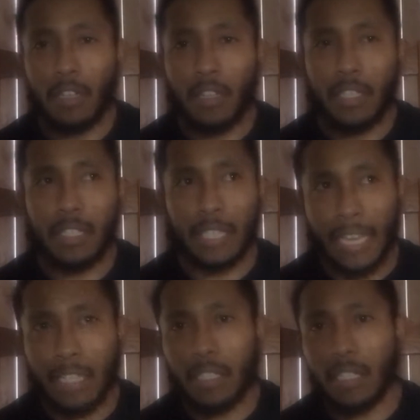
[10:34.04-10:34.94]

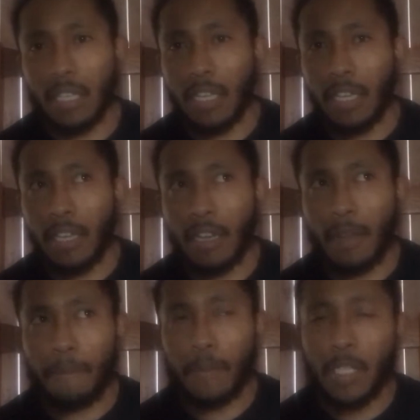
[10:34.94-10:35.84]
sets and
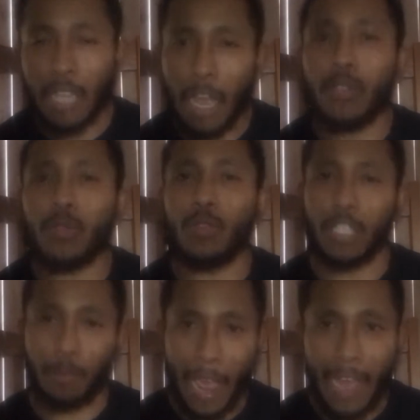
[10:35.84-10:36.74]
times when it's
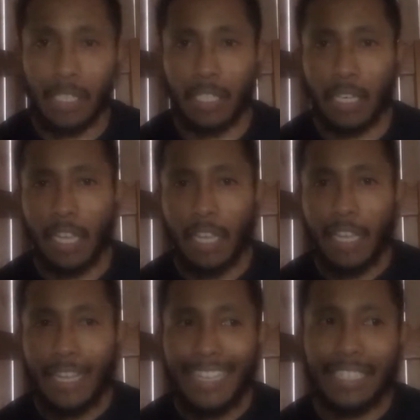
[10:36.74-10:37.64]
passing,
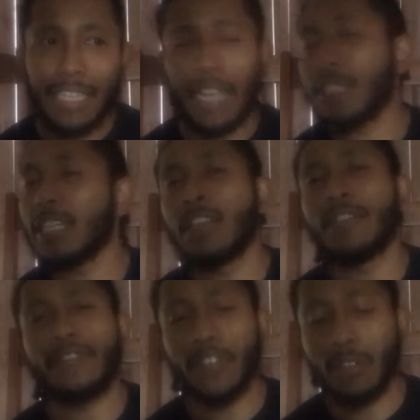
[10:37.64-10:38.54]
he's not seeing the
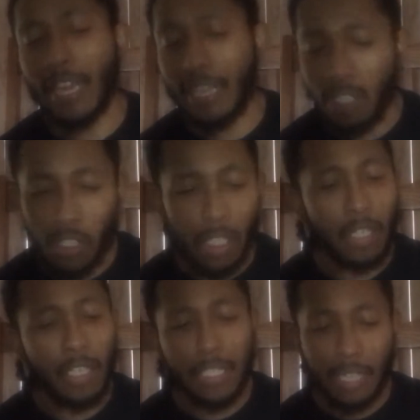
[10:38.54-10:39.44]
field like he should.
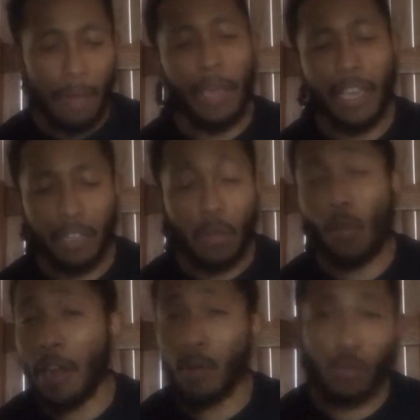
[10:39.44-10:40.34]
He's not making the
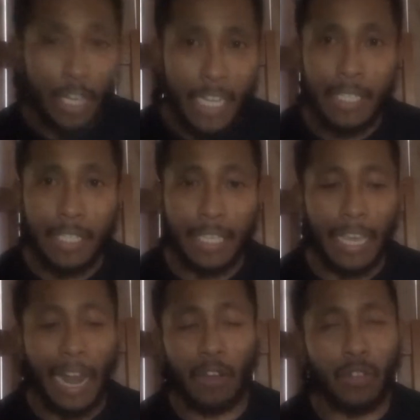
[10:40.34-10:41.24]
right reads,
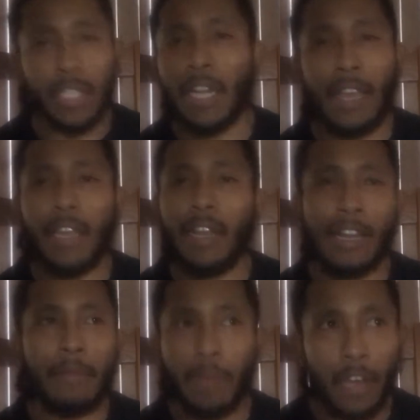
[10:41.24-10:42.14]
and I don't see that getting
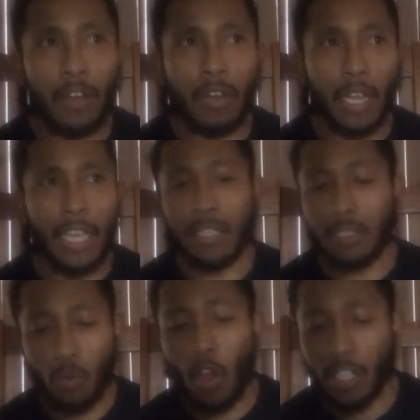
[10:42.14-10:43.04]
any better against the
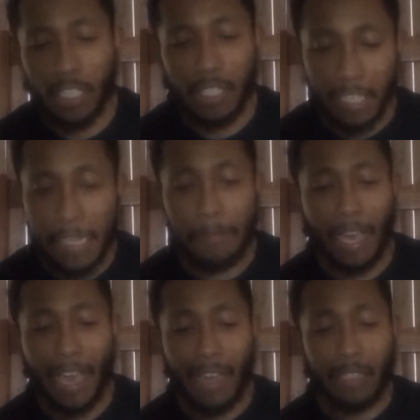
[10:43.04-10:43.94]
Washington team that
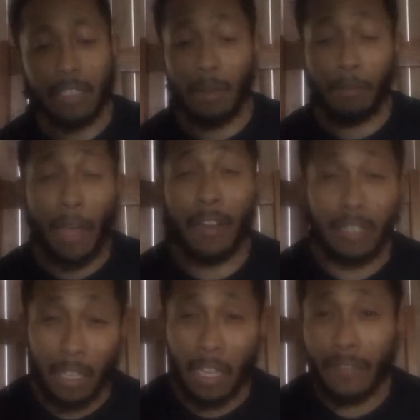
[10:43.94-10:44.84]
has amounted
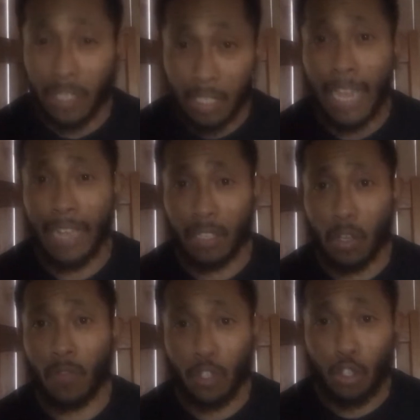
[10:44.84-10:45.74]
11 sacks
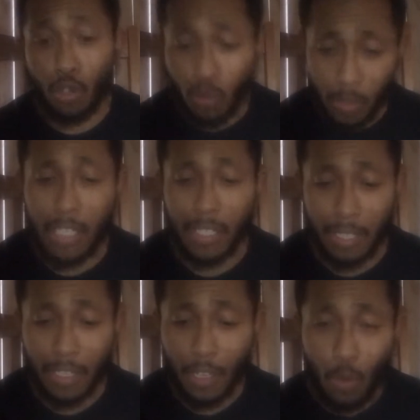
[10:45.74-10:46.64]
over 2 weeks
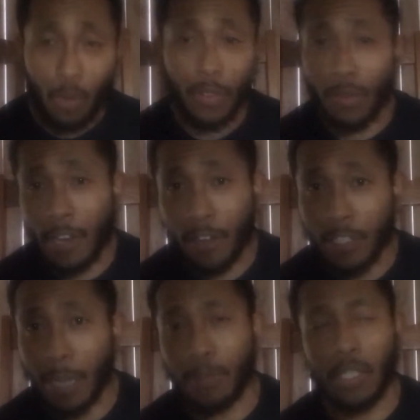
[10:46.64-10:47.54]
with 3
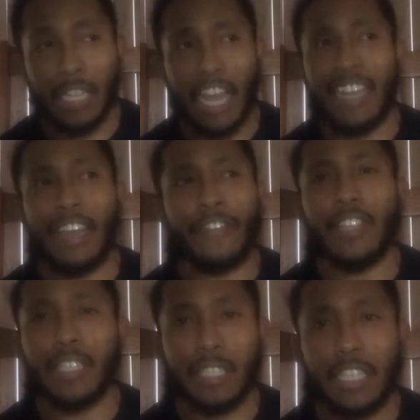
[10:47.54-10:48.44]
interceptions. I
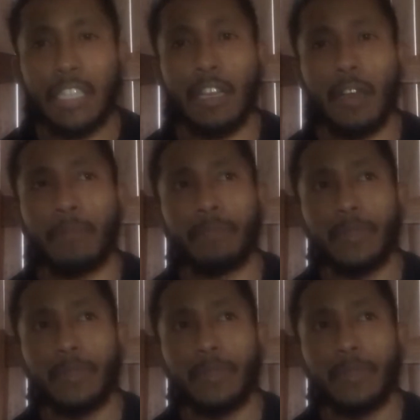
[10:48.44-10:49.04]
definitely see them